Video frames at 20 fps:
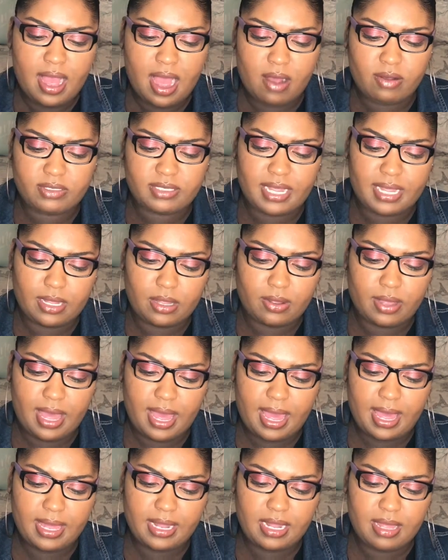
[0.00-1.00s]
I was like,
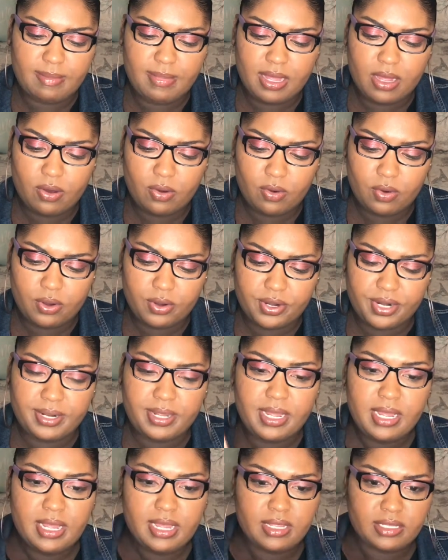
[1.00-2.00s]
okay, let me go order
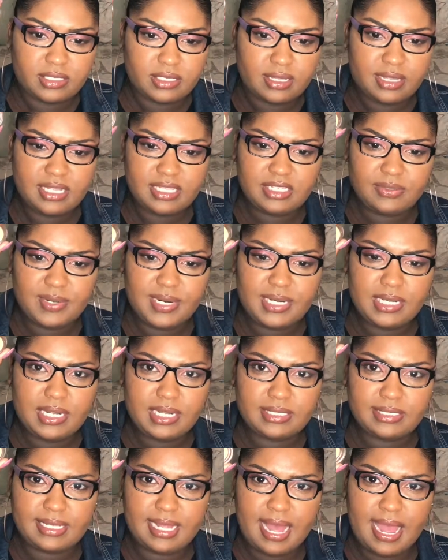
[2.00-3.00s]
it. So this is what it
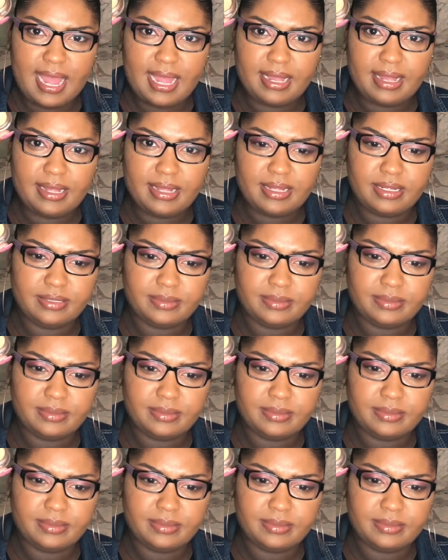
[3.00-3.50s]
looks like.